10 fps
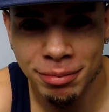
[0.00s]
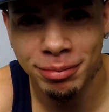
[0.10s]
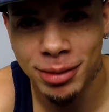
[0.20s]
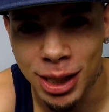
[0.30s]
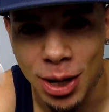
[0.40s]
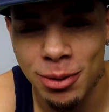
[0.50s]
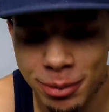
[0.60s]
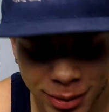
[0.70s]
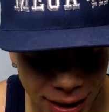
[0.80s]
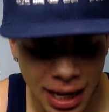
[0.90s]
So
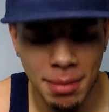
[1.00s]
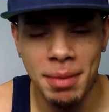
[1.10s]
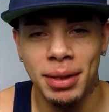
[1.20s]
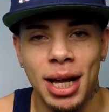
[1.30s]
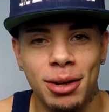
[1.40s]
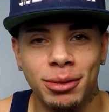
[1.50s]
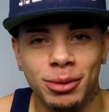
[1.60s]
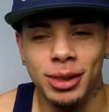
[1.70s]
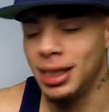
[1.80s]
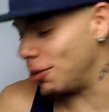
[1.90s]
comment below,
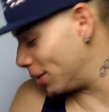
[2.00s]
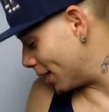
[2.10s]
we'll see what's